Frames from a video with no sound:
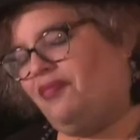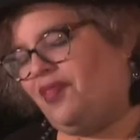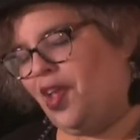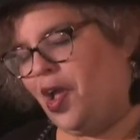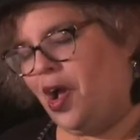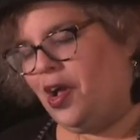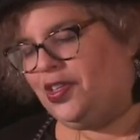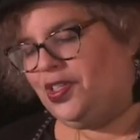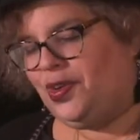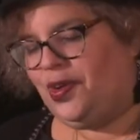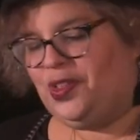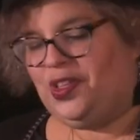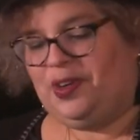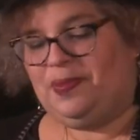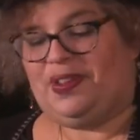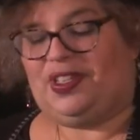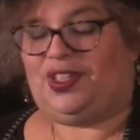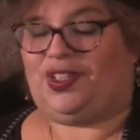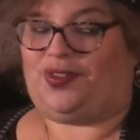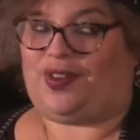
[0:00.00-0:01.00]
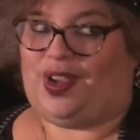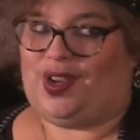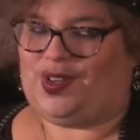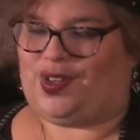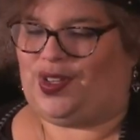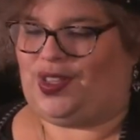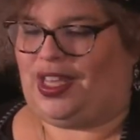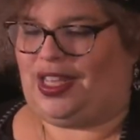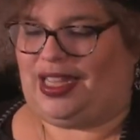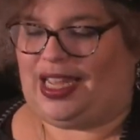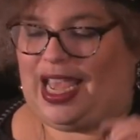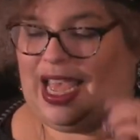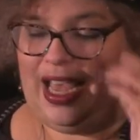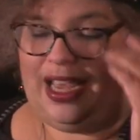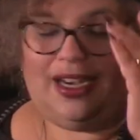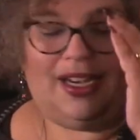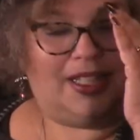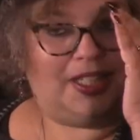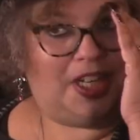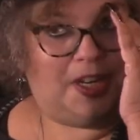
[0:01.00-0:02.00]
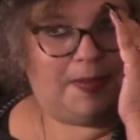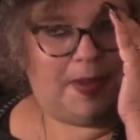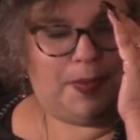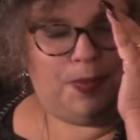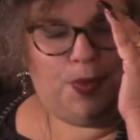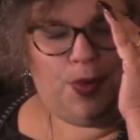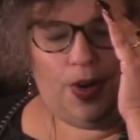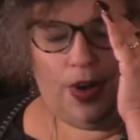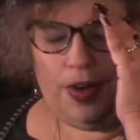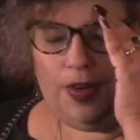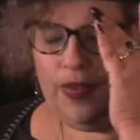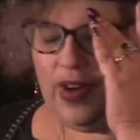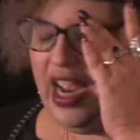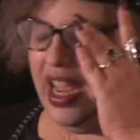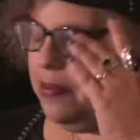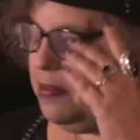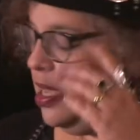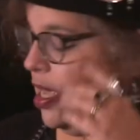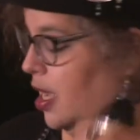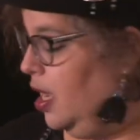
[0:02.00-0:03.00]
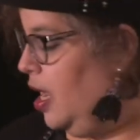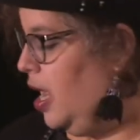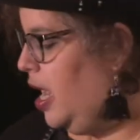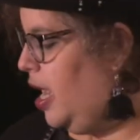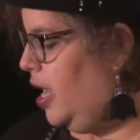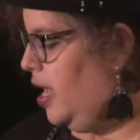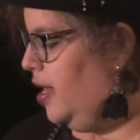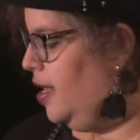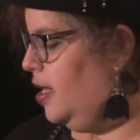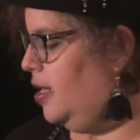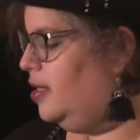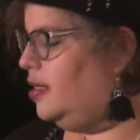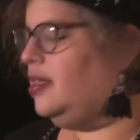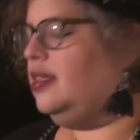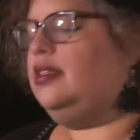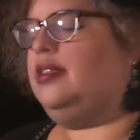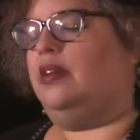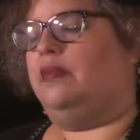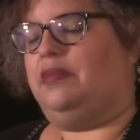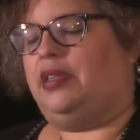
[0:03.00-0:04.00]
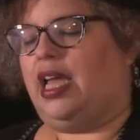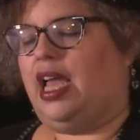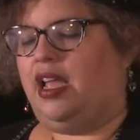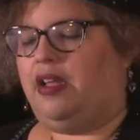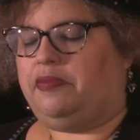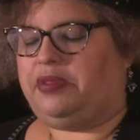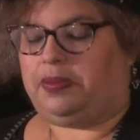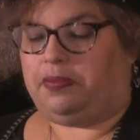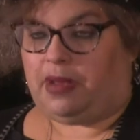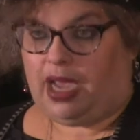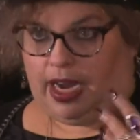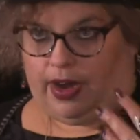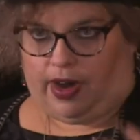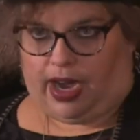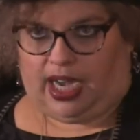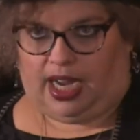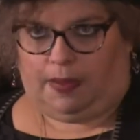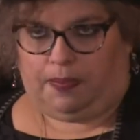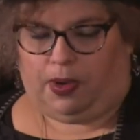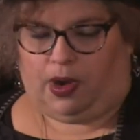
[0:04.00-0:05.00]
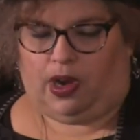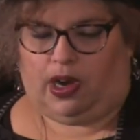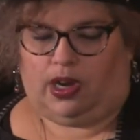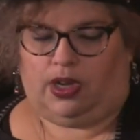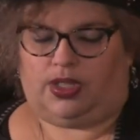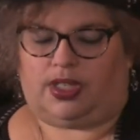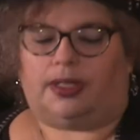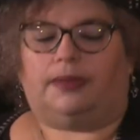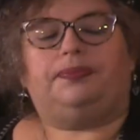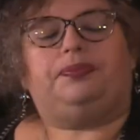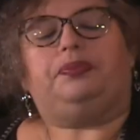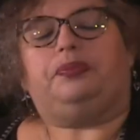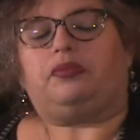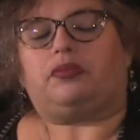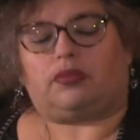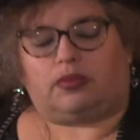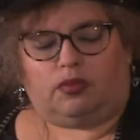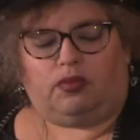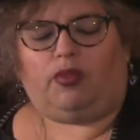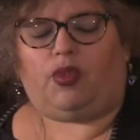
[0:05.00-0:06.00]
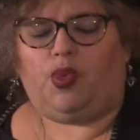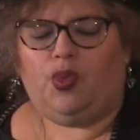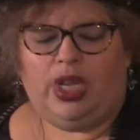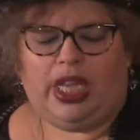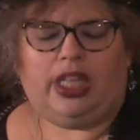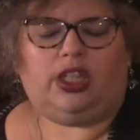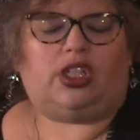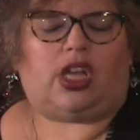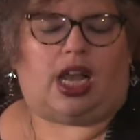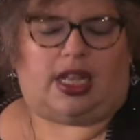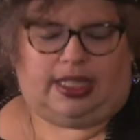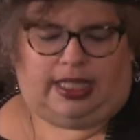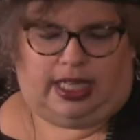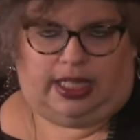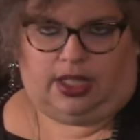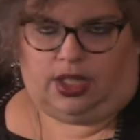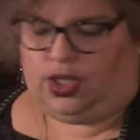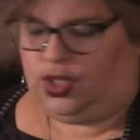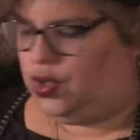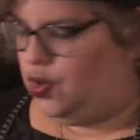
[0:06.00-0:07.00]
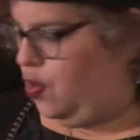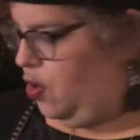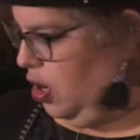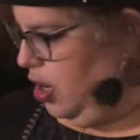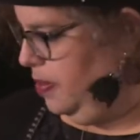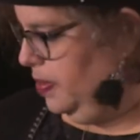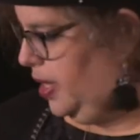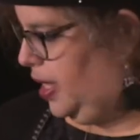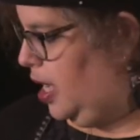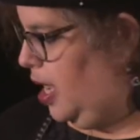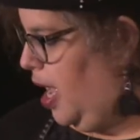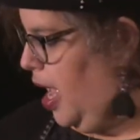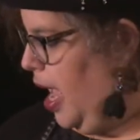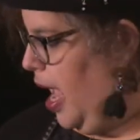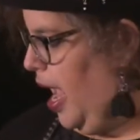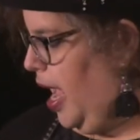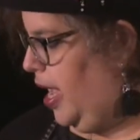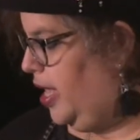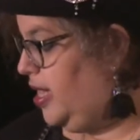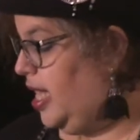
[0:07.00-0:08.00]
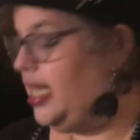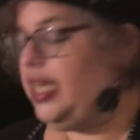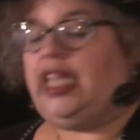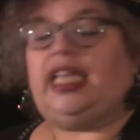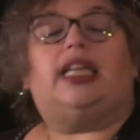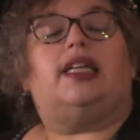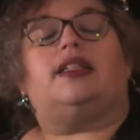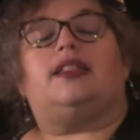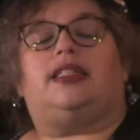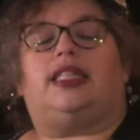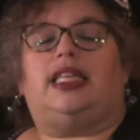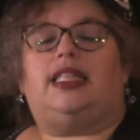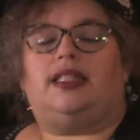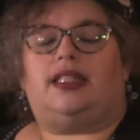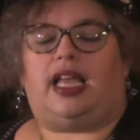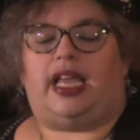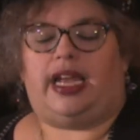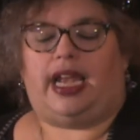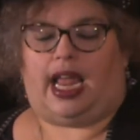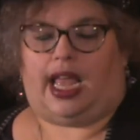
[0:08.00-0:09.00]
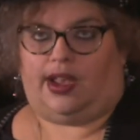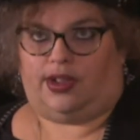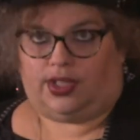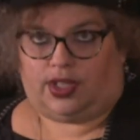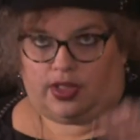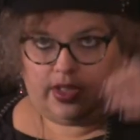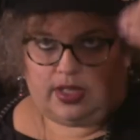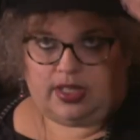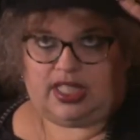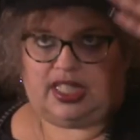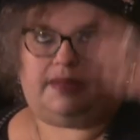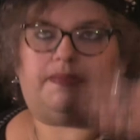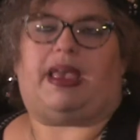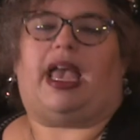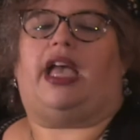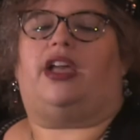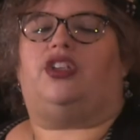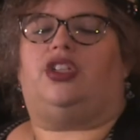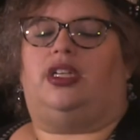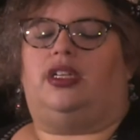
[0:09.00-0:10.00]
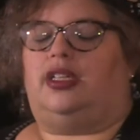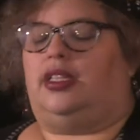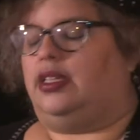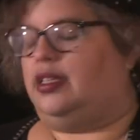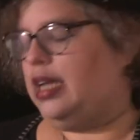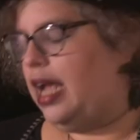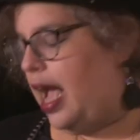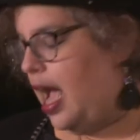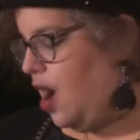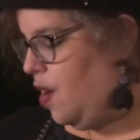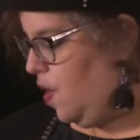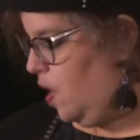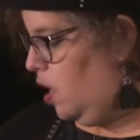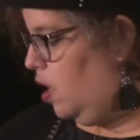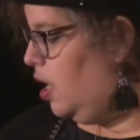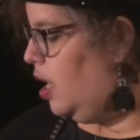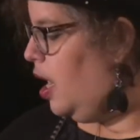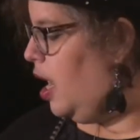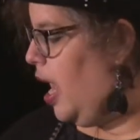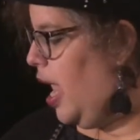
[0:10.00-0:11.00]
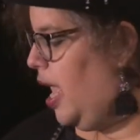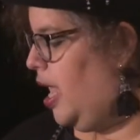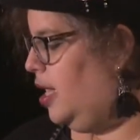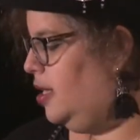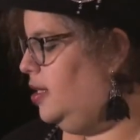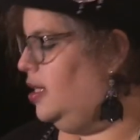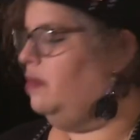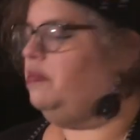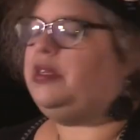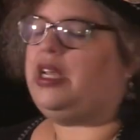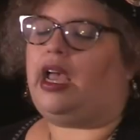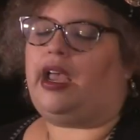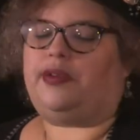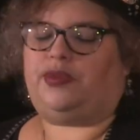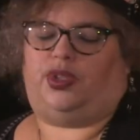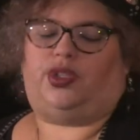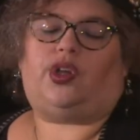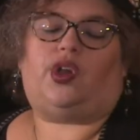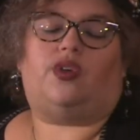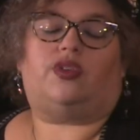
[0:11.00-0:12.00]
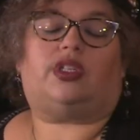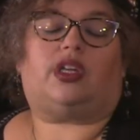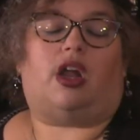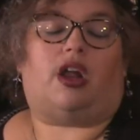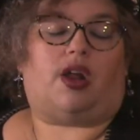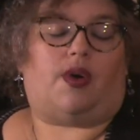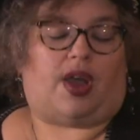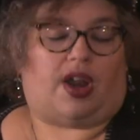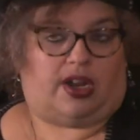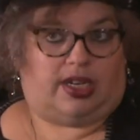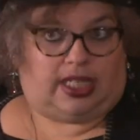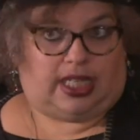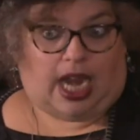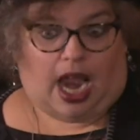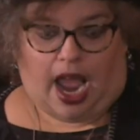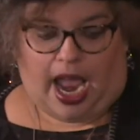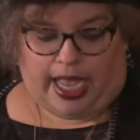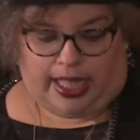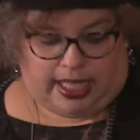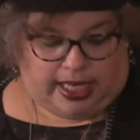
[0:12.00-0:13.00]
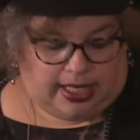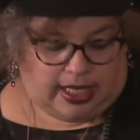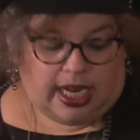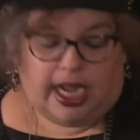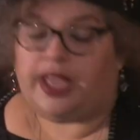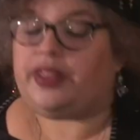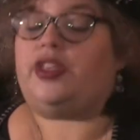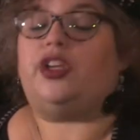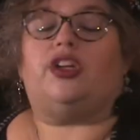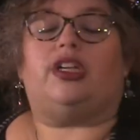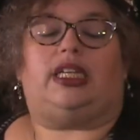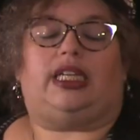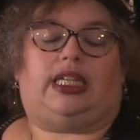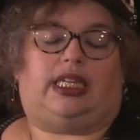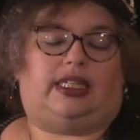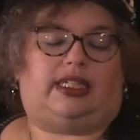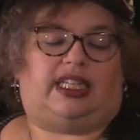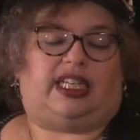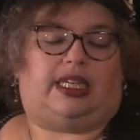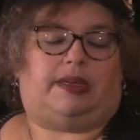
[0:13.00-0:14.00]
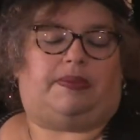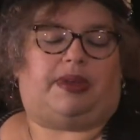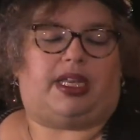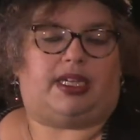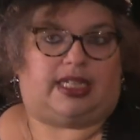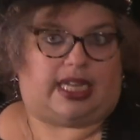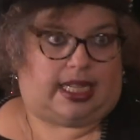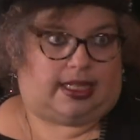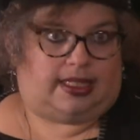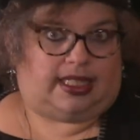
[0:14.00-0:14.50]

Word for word: Also, a little bit stranger than that and a little bit more grim is sometimes migrating birds will get lost in the storms and they can't see the lighthouse, so they'll smash into the tower. And sometimes when the Coast Guard go out onto the island, they're knee deep in dead